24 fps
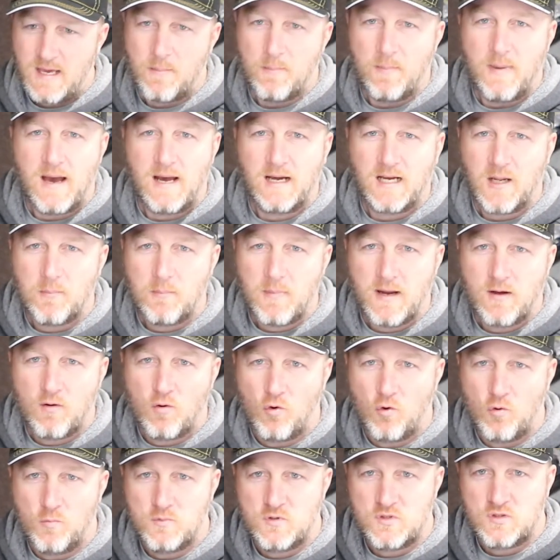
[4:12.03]
I'm back on my
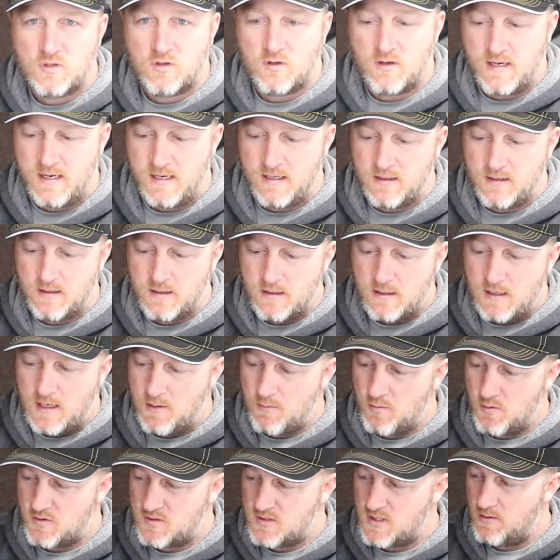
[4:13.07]
home screen, and
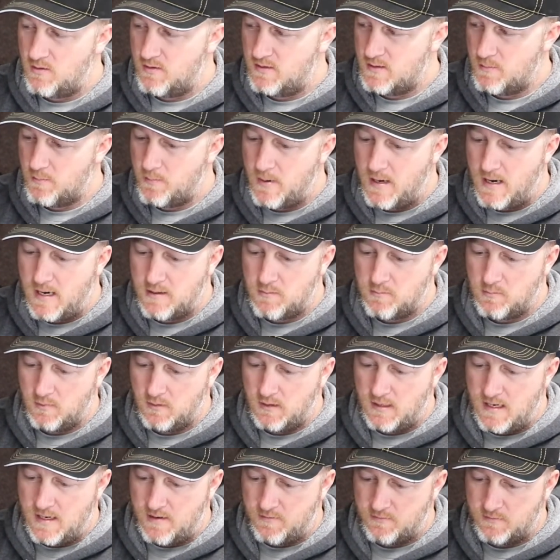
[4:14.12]
we'll start at the bottom
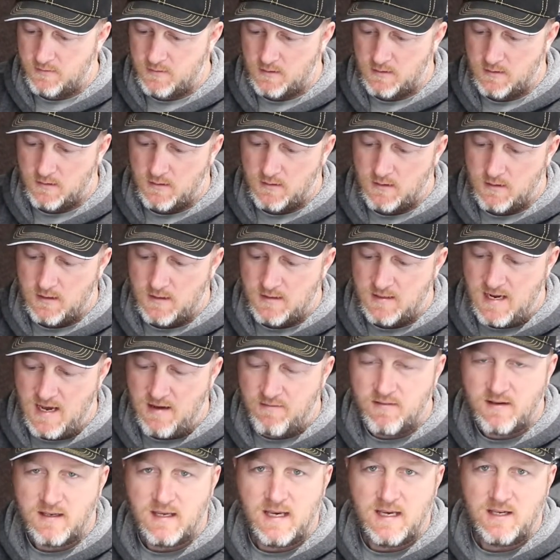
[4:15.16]
left,
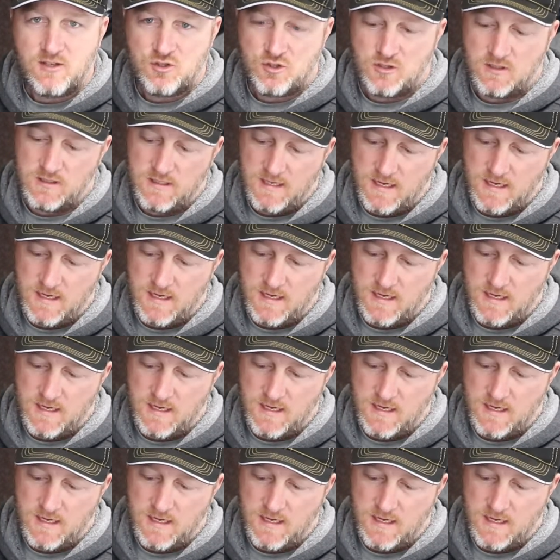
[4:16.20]
navigation